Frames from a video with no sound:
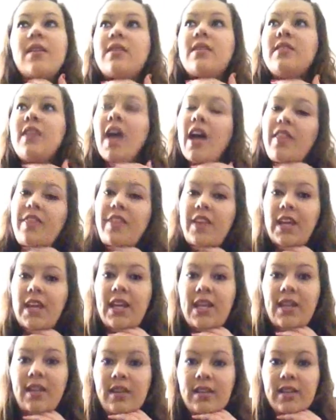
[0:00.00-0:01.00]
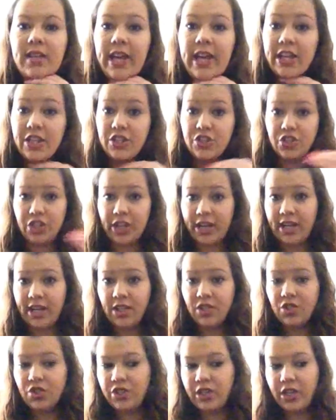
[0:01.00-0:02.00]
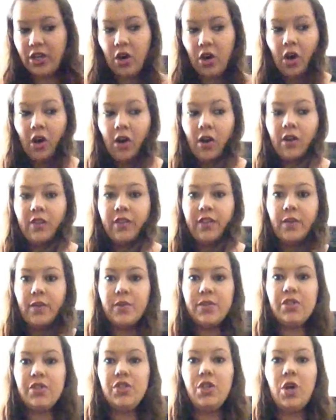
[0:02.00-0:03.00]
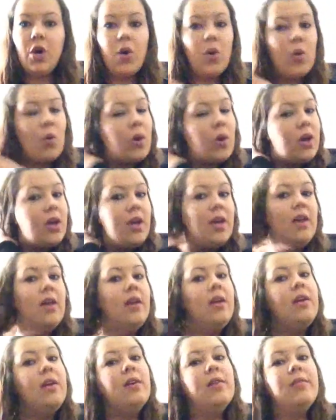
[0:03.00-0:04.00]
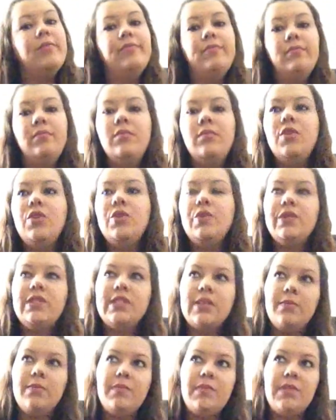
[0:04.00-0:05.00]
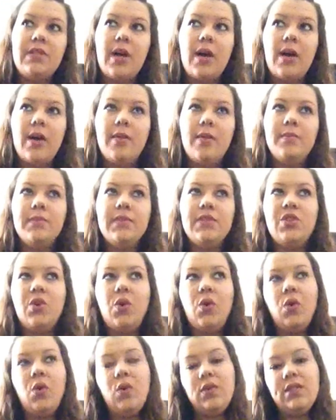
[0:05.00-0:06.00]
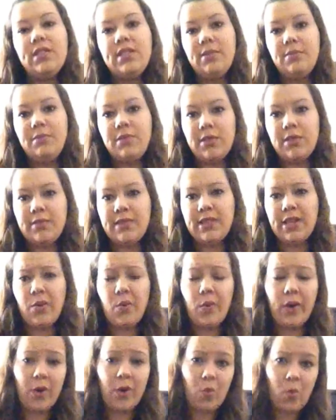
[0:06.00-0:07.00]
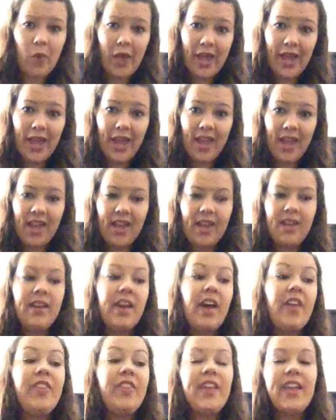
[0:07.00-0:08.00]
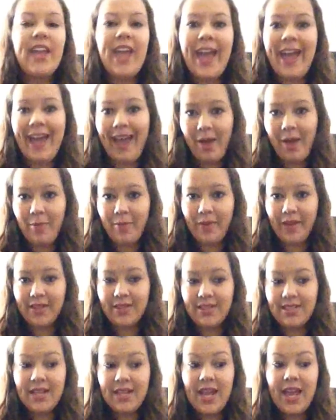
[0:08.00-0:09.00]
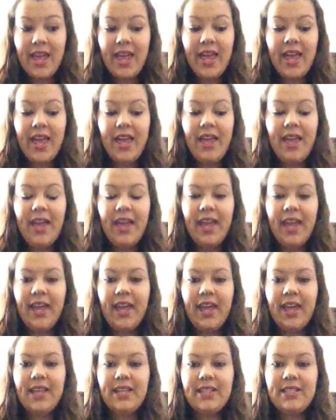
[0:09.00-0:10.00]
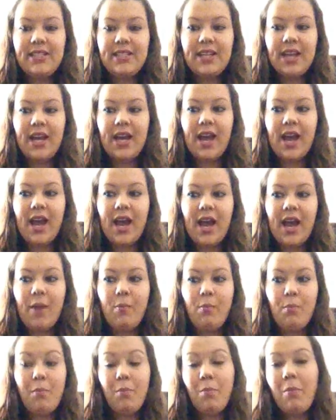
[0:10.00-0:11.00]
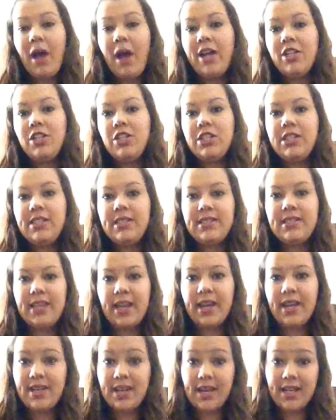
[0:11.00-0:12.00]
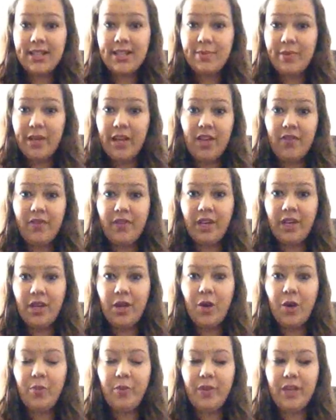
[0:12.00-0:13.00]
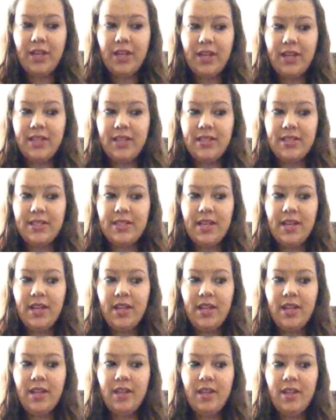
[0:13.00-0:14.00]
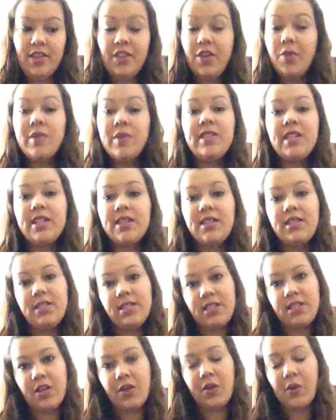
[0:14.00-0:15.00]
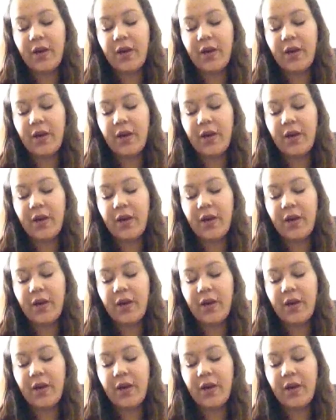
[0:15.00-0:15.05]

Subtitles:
Nothing had changed at all. There was no new symptoms, no old symptoms like went away. Nothing happened. And I just decided not to make a video because there was nothing to tell